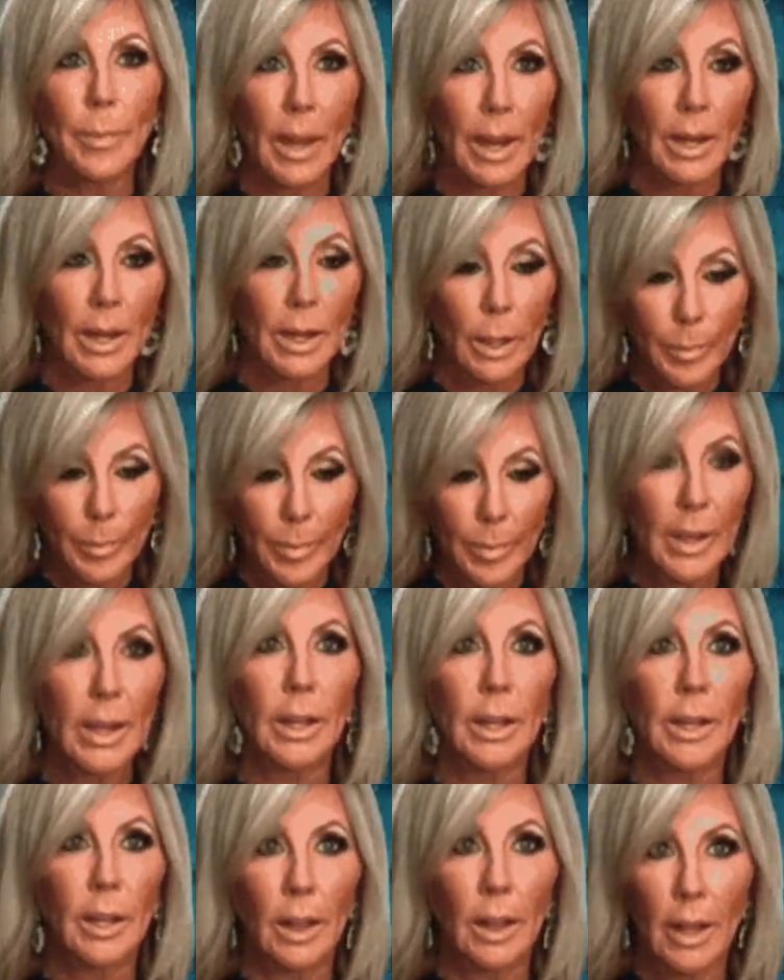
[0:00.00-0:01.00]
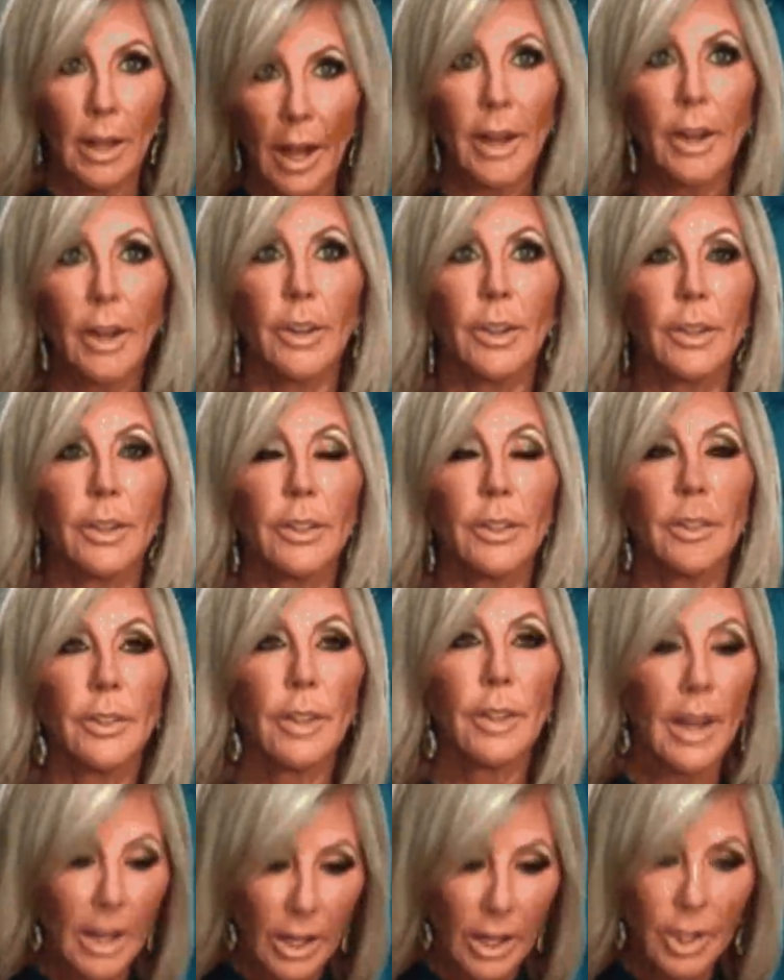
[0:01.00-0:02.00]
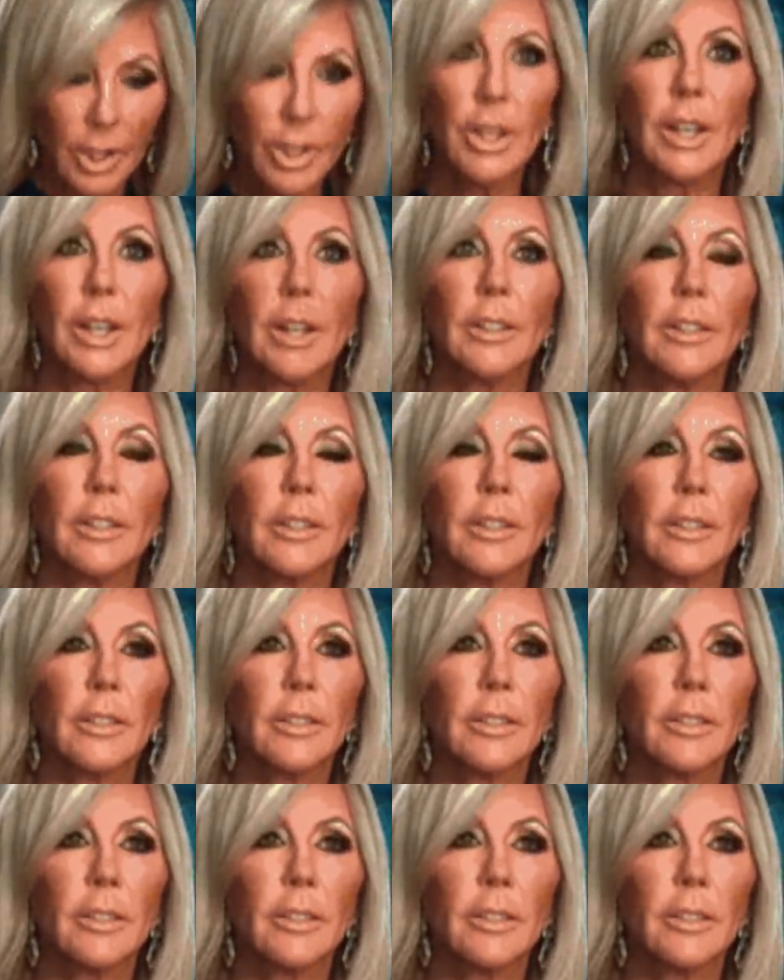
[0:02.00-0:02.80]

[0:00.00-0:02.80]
would be an easy task for me because I straight up be like, no